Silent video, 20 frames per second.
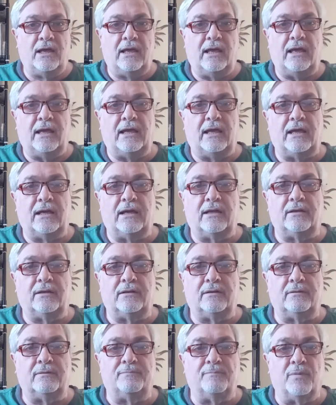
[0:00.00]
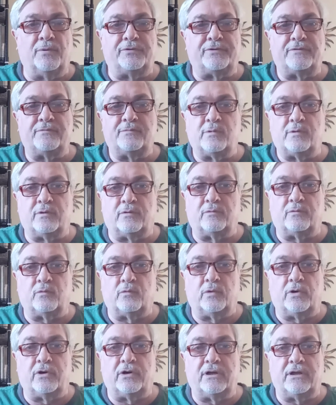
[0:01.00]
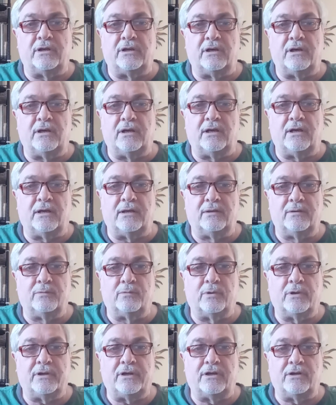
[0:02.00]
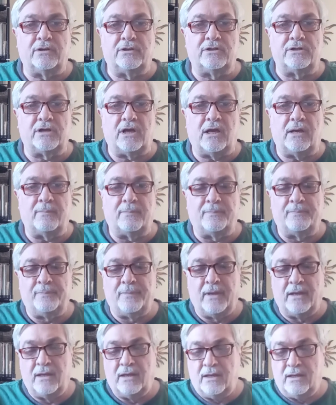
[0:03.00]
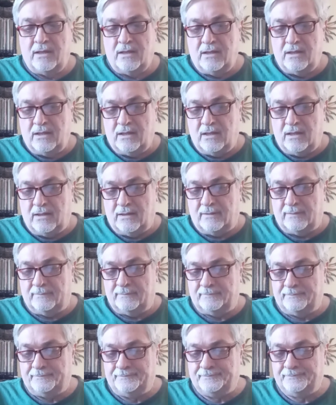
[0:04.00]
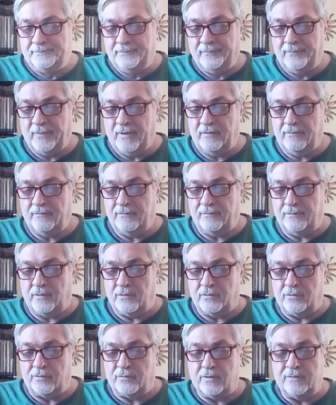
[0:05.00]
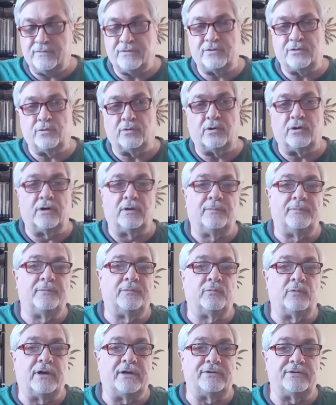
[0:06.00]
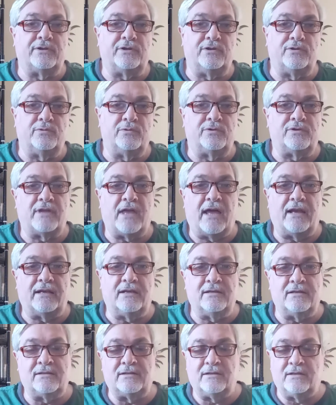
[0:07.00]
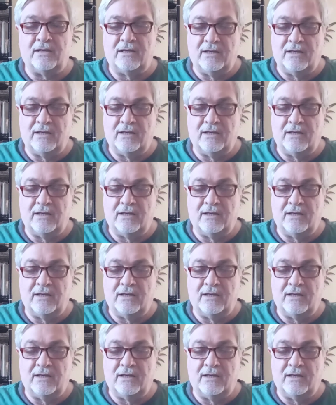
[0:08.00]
and most of them were in really good shape for thrift store rescues, that is.